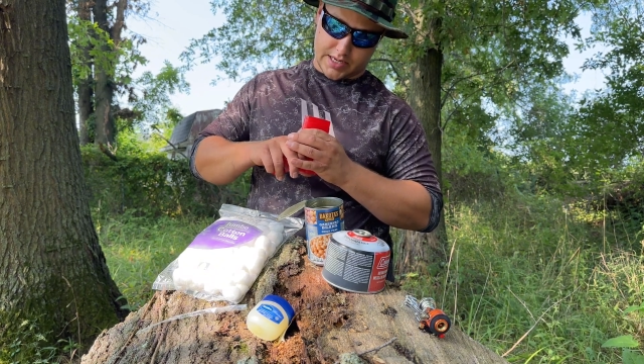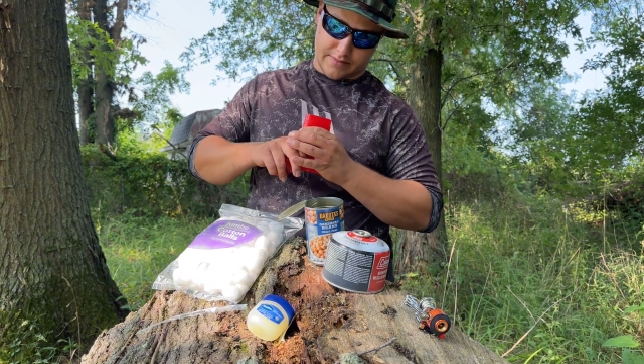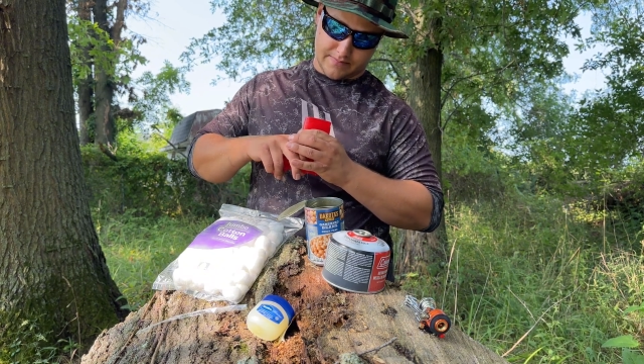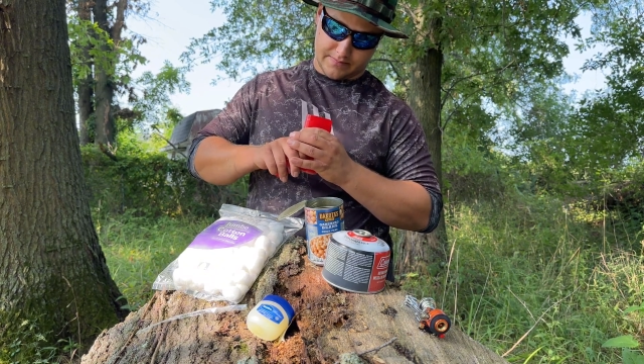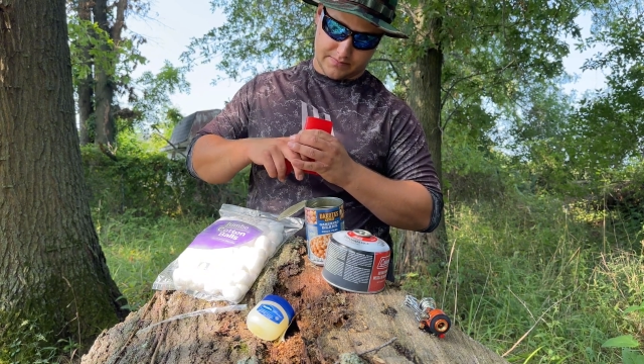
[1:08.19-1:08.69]

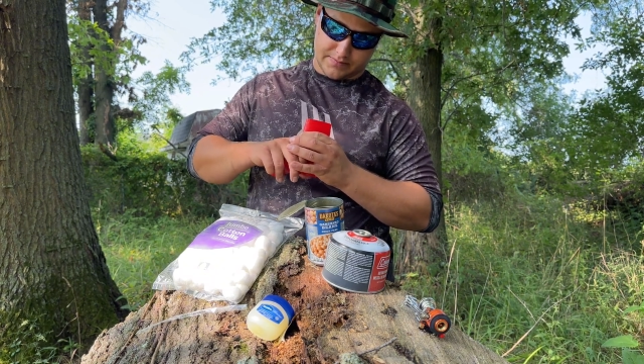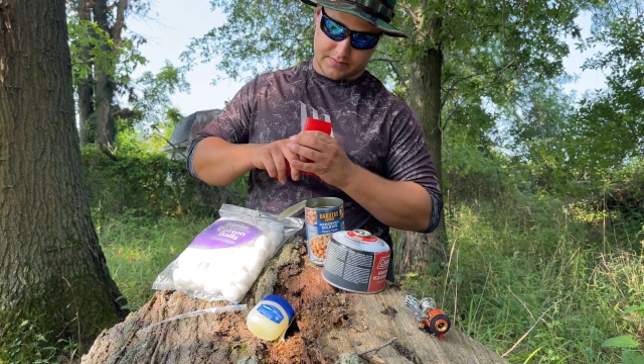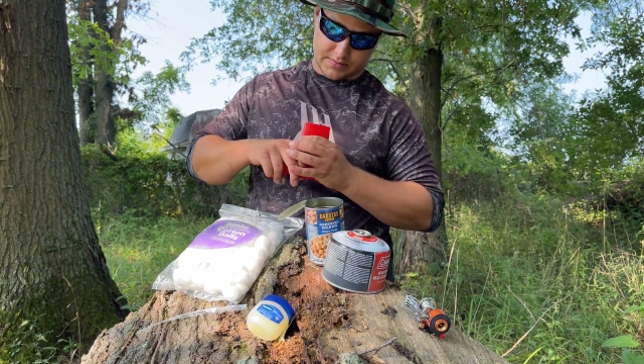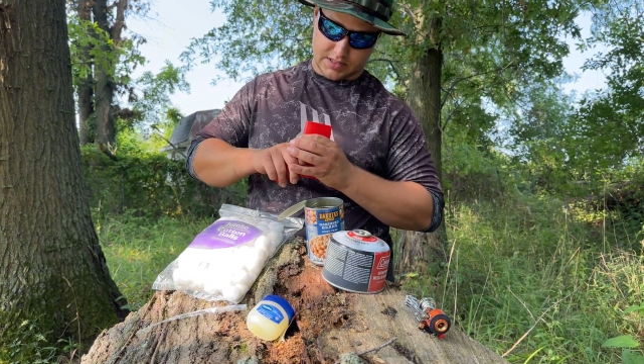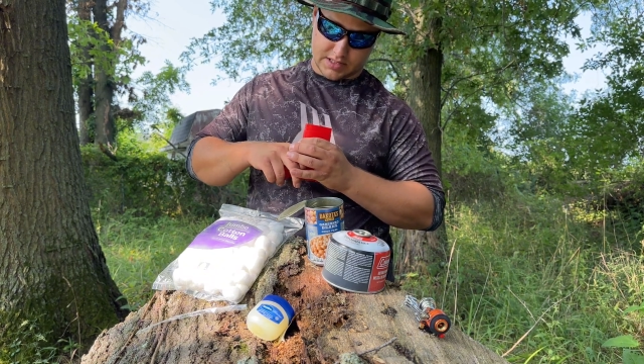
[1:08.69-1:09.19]

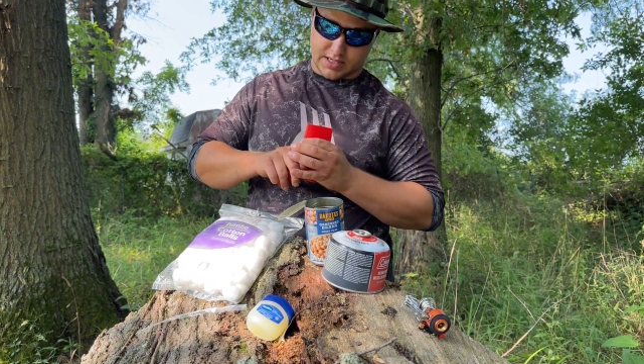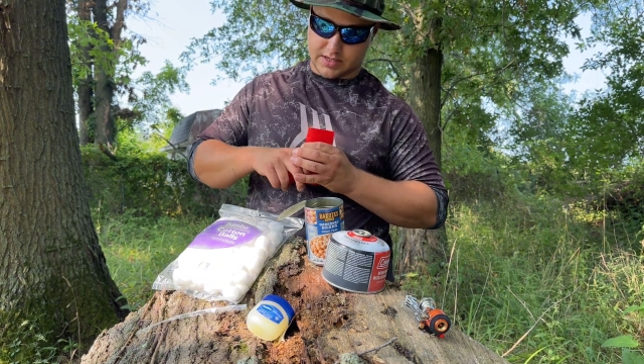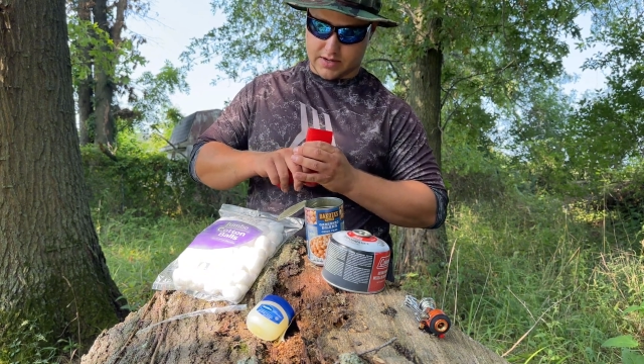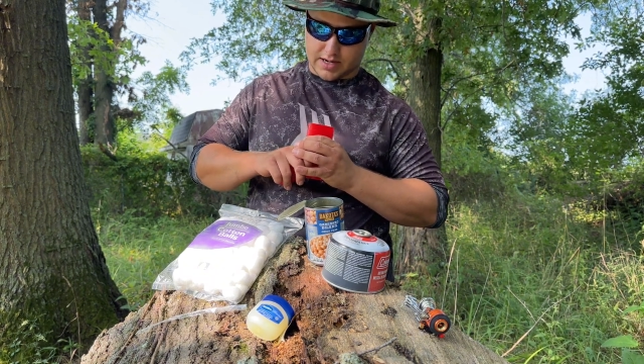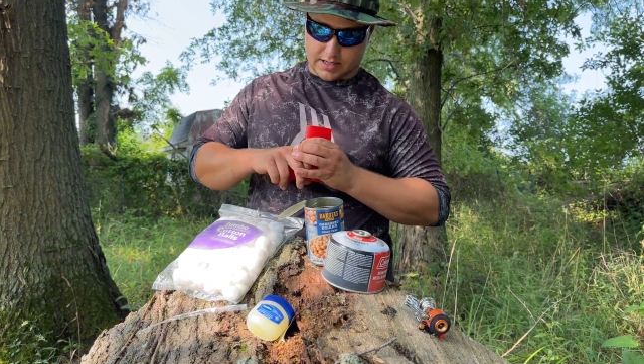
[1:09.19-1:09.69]
Stick
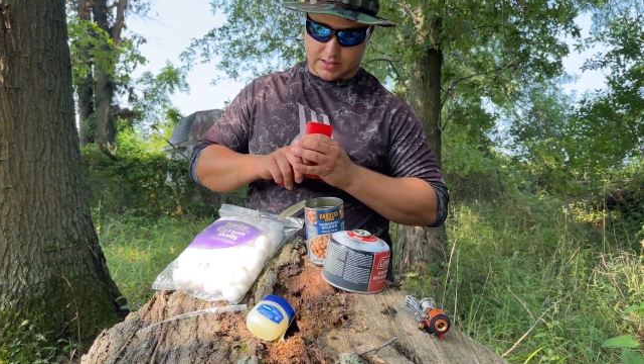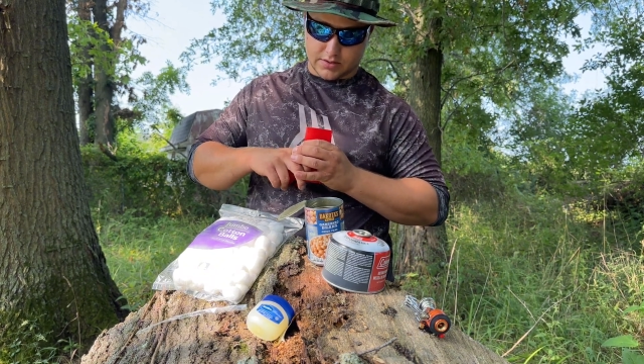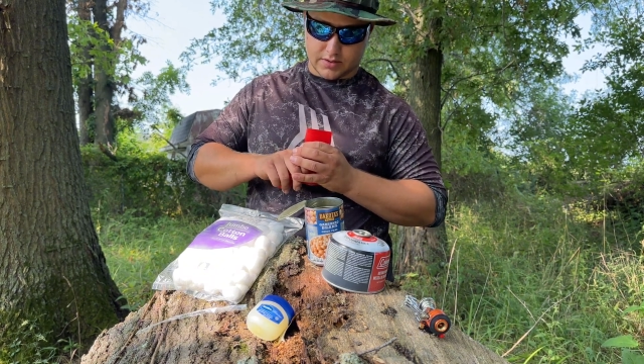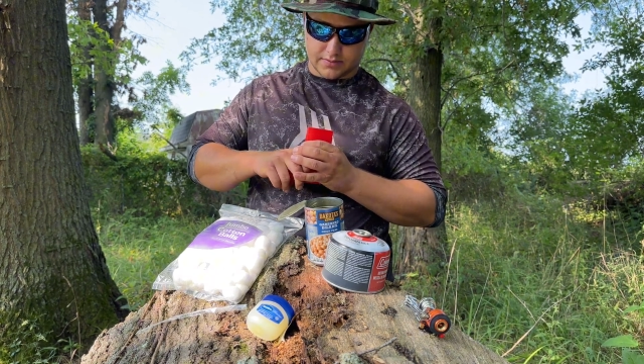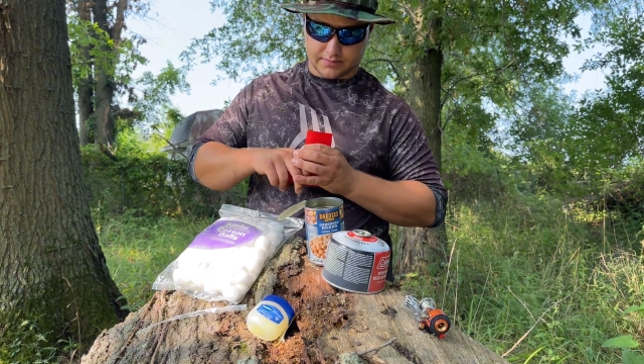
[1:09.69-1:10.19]
around, let's do
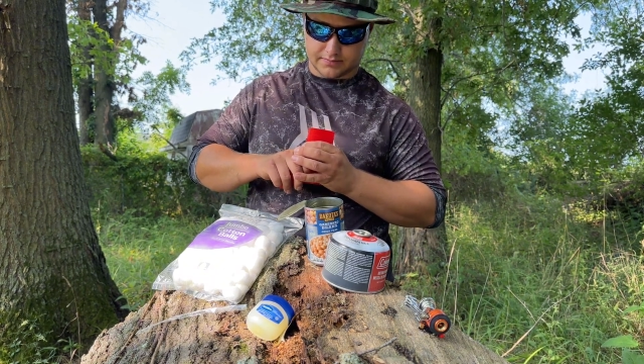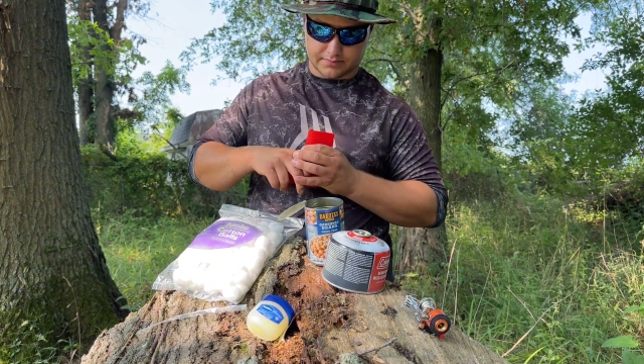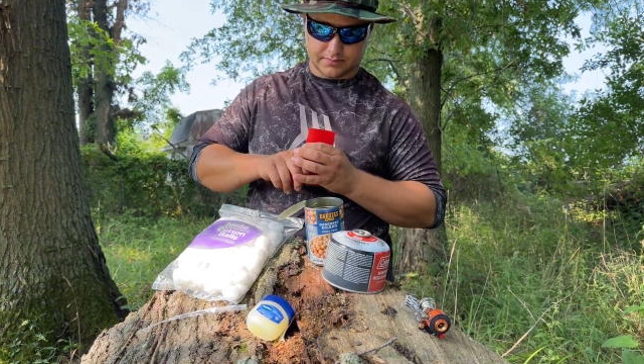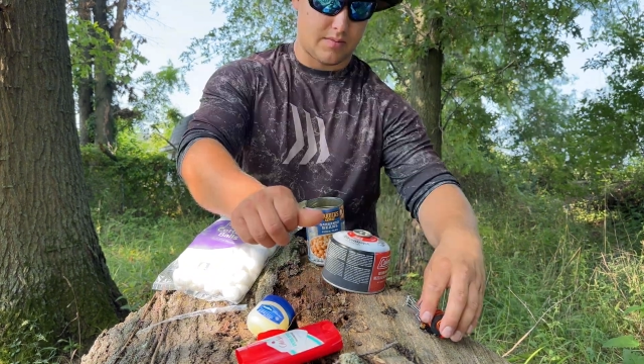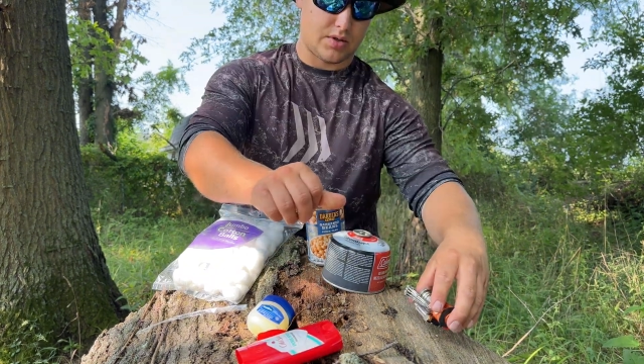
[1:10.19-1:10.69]
it.
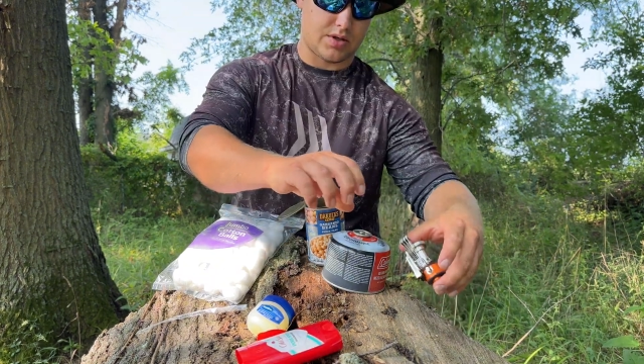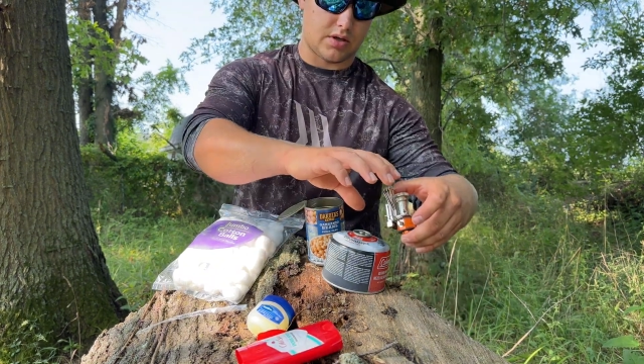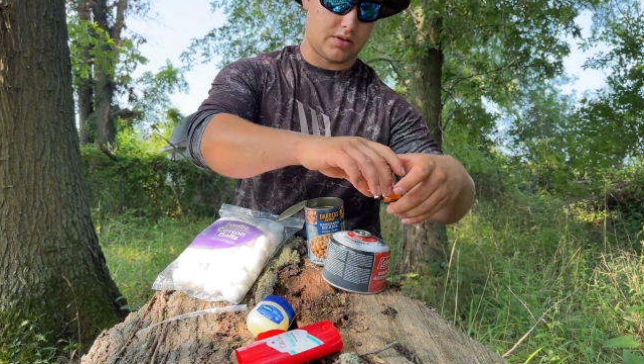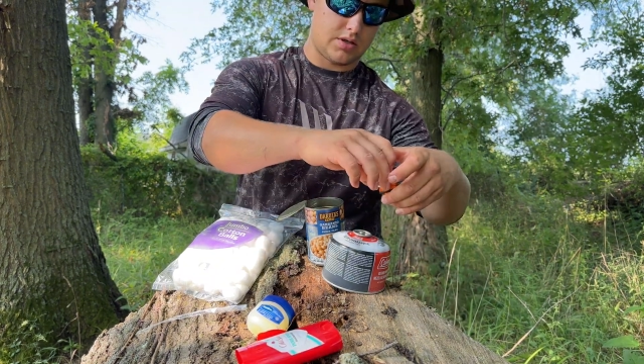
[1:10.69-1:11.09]
I'm gonna start the